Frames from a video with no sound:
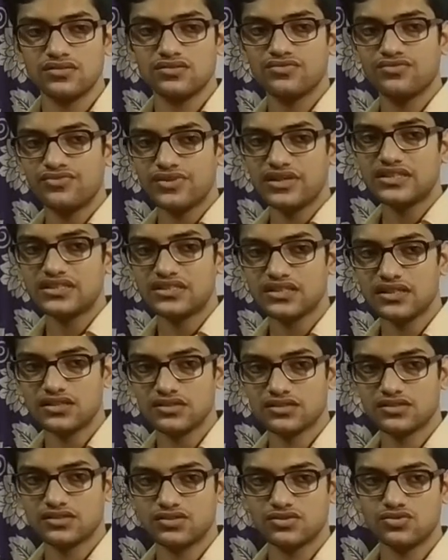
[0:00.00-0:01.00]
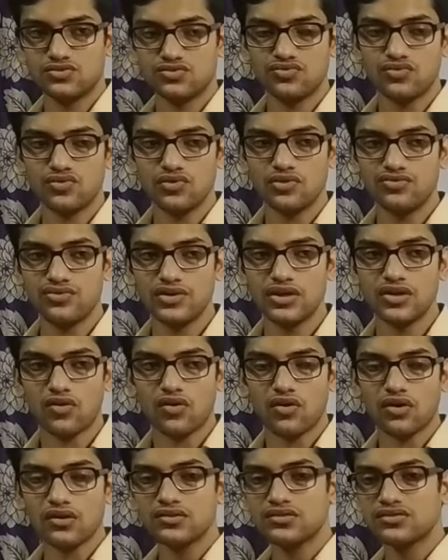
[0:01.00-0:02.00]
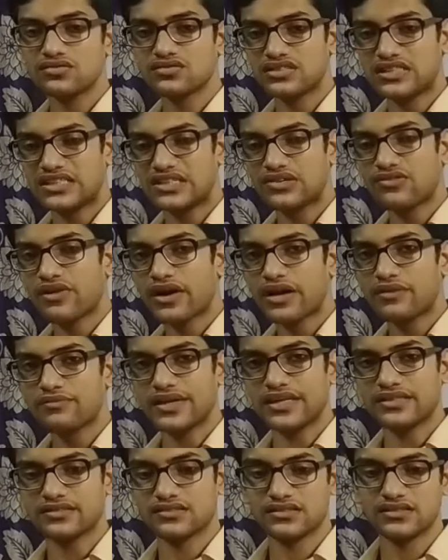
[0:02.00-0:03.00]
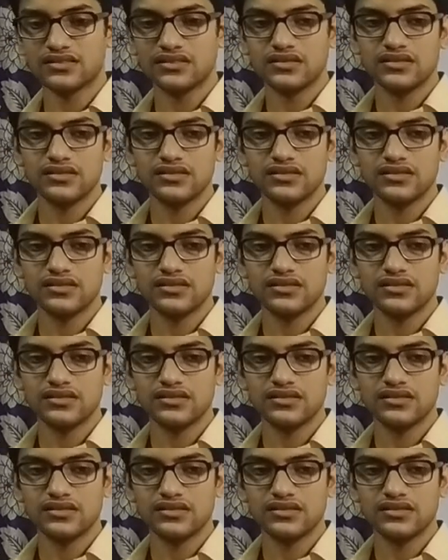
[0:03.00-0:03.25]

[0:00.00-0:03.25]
features, to fulfill all those requirements,